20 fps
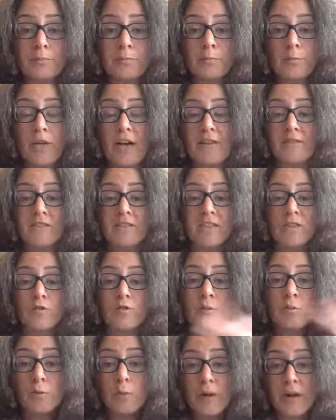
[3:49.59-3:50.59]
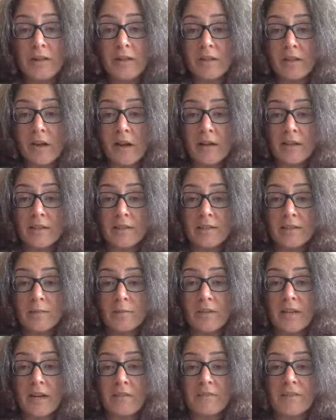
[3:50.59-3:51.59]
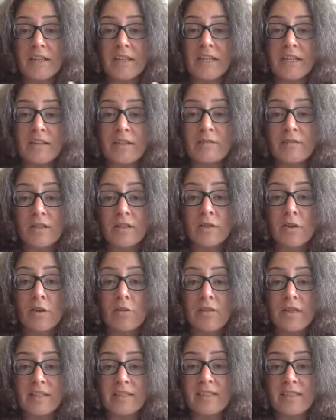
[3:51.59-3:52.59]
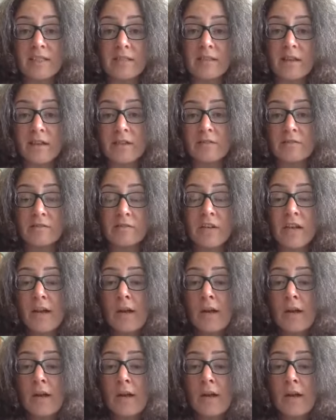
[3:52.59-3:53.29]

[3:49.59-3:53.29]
We have to strip away the lies. We have to live an authentic life.